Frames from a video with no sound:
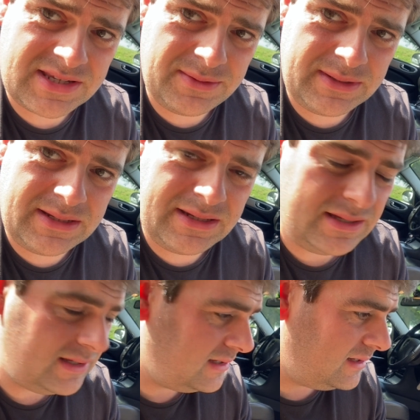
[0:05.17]
So
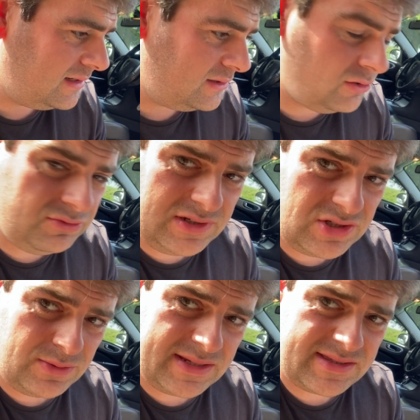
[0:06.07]
not really
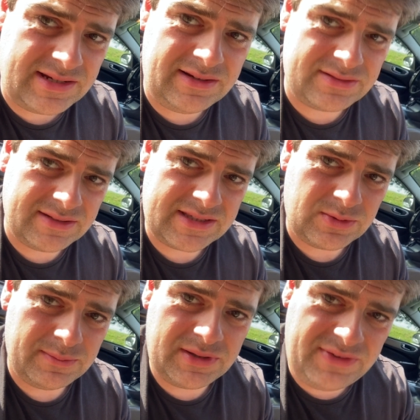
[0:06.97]
sure where to start on
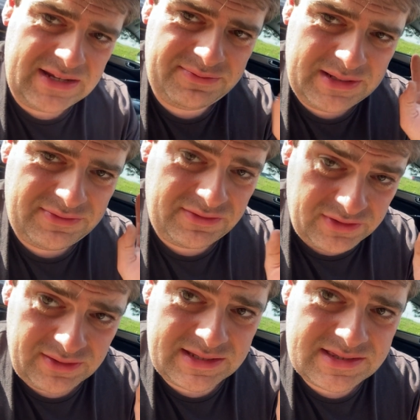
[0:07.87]
this one, but I've had a bit of
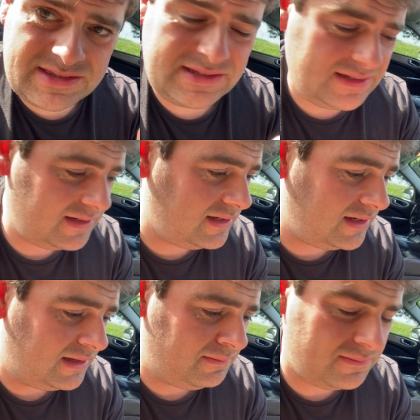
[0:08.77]
advice,
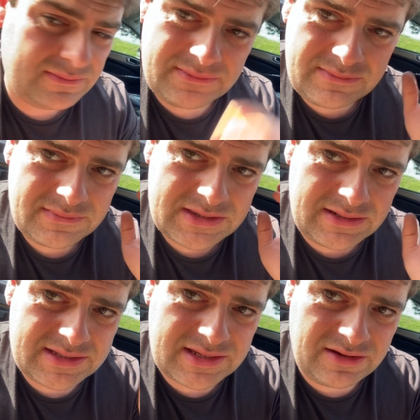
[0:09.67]

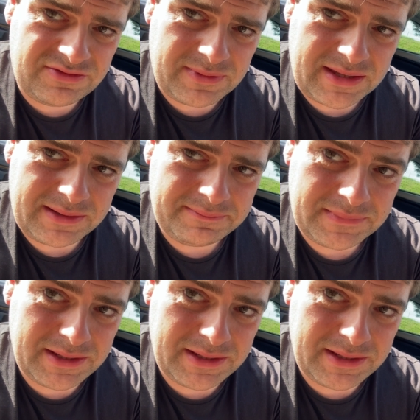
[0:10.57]
so let's go from there.